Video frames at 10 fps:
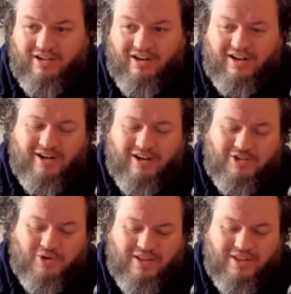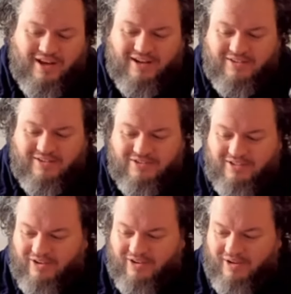I kind of enjoyed that because,
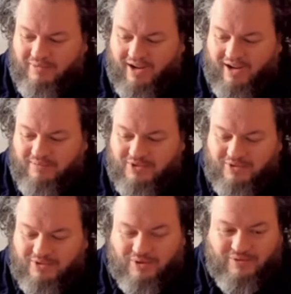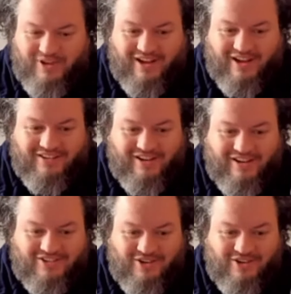you know, I'm sort of hectic.